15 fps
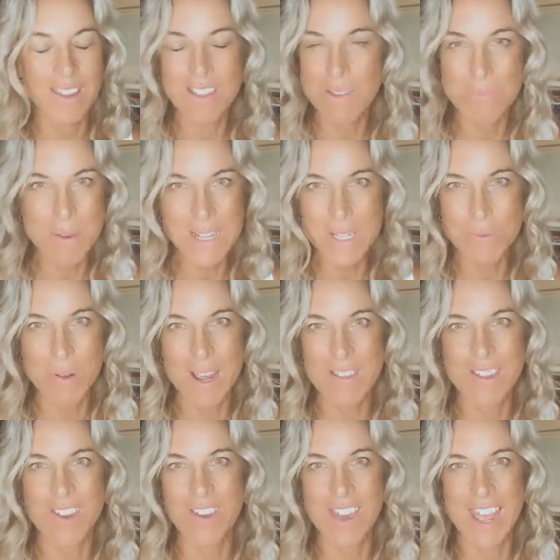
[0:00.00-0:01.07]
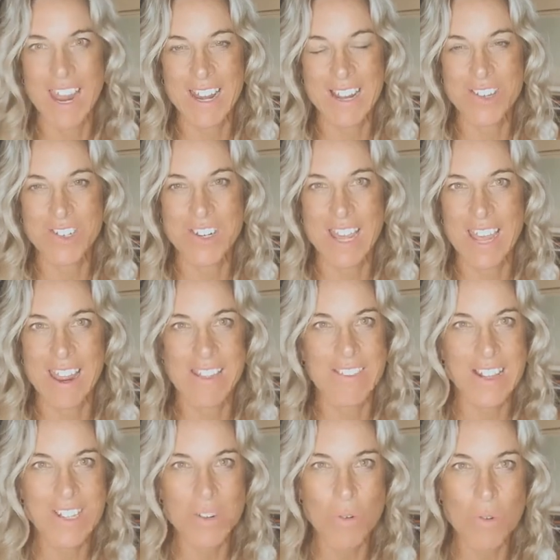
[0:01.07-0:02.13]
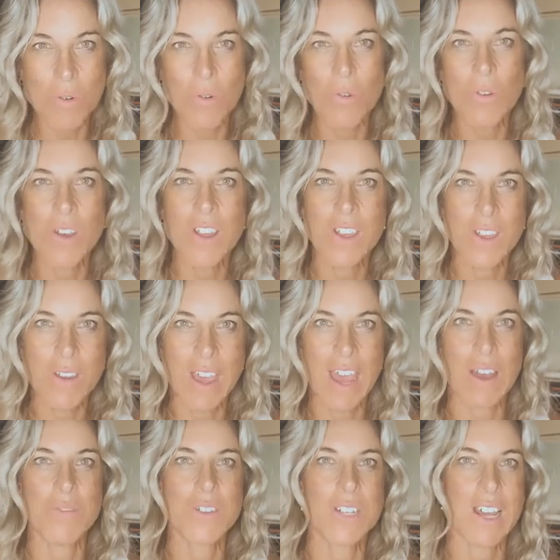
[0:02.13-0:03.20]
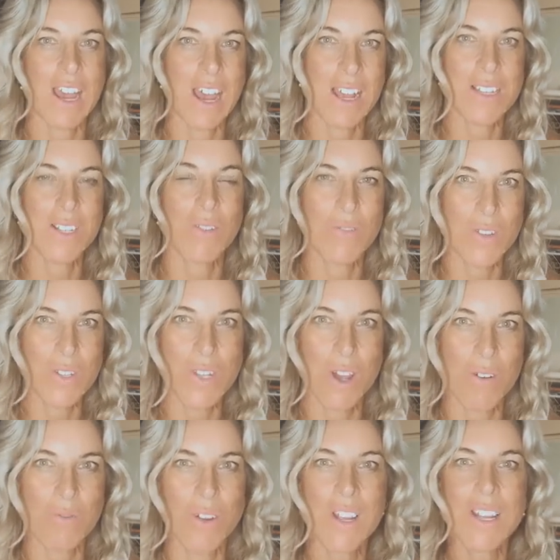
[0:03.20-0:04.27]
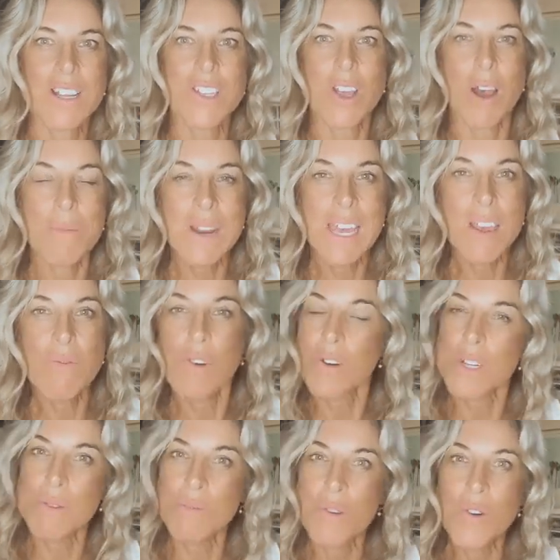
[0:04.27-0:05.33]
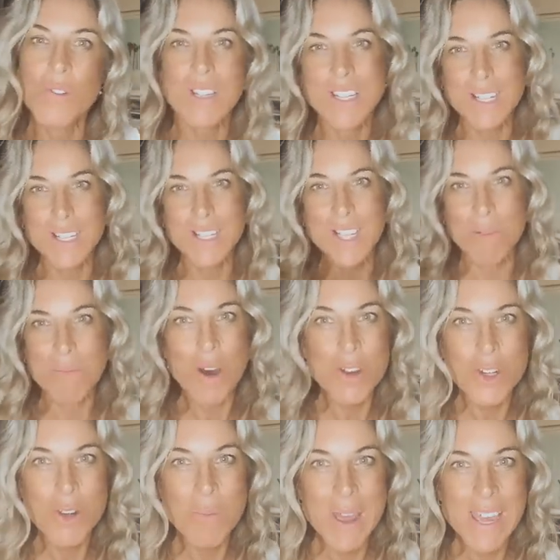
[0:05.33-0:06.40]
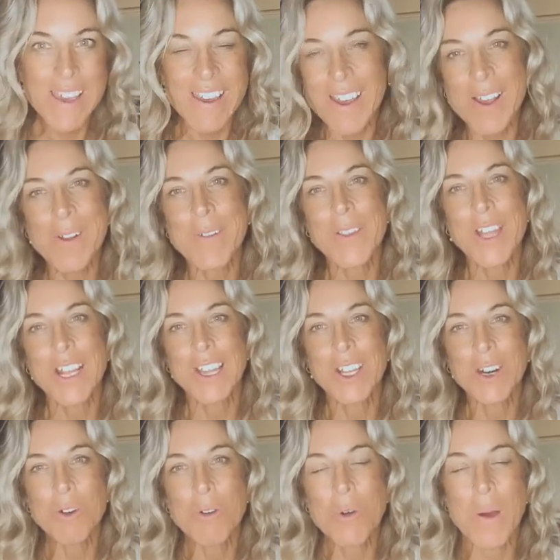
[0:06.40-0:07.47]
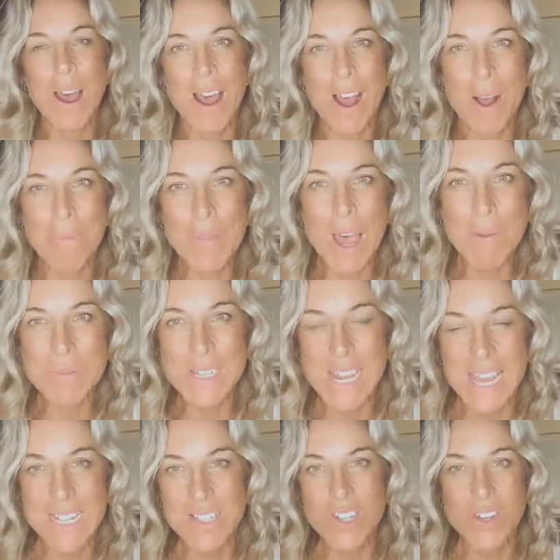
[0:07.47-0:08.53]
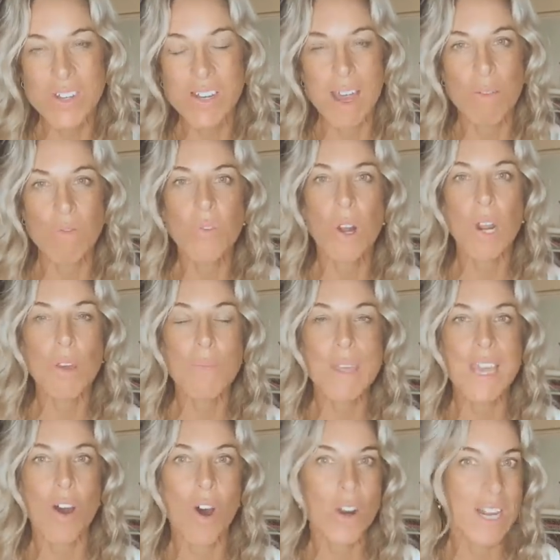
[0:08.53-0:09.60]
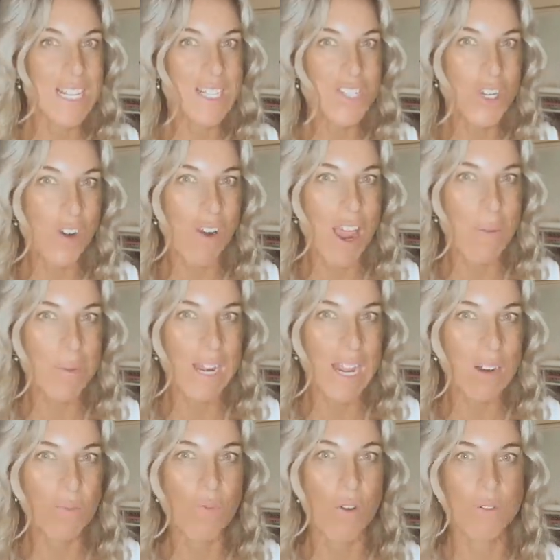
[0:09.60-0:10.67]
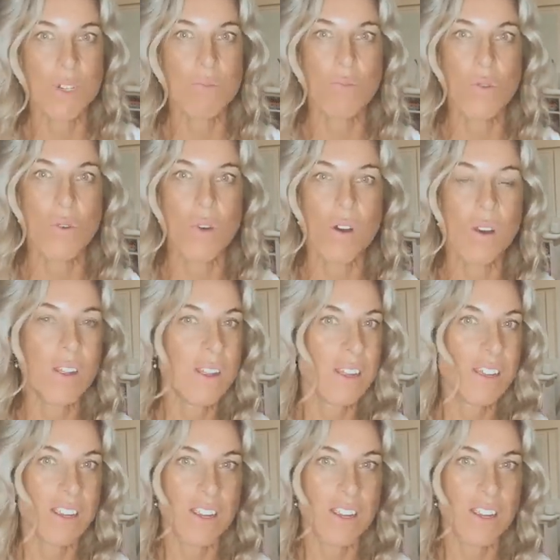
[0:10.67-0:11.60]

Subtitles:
in the best way that you can each day, and that's all you have to ask of yourself. So I'm Nikki Fogden-Moore. This is the Mojo Maker little updates. You can come follow me on Instagram at nfogdenmoore,